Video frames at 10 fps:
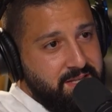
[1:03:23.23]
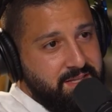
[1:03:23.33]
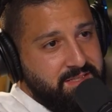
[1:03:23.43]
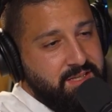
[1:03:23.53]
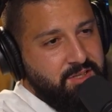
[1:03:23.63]

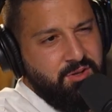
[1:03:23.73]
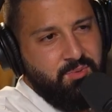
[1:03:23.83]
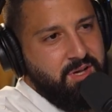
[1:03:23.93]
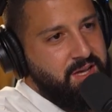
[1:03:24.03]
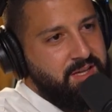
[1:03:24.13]
and they say, you
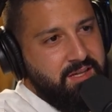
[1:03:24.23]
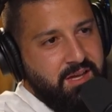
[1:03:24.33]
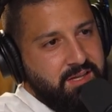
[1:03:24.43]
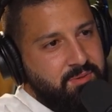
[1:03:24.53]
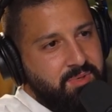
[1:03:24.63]
know what,
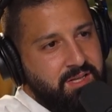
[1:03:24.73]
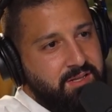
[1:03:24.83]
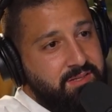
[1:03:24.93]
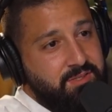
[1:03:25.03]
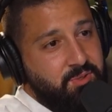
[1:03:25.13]
I
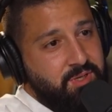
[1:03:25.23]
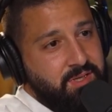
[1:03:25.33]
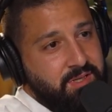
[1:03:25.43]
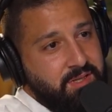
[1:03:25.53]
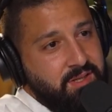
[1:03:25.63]
completely disagree.